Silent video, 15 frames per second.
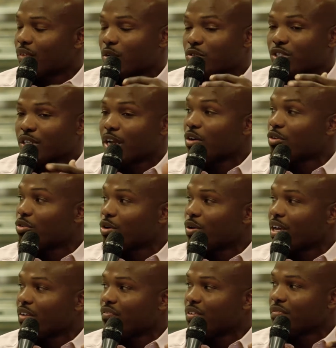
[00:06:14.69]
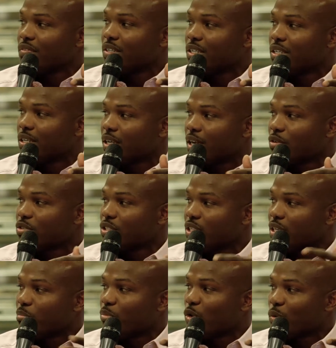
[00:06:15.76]
I was gonna outgrow that 50, and I was gonna
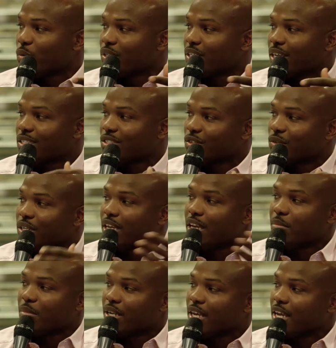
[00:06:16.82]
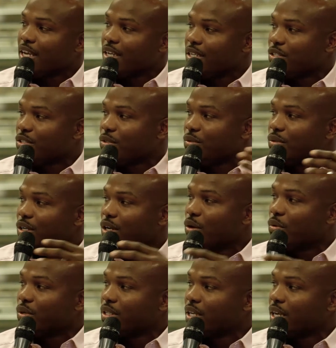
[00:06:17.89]
get bored with that. So he gave me an 82 to go with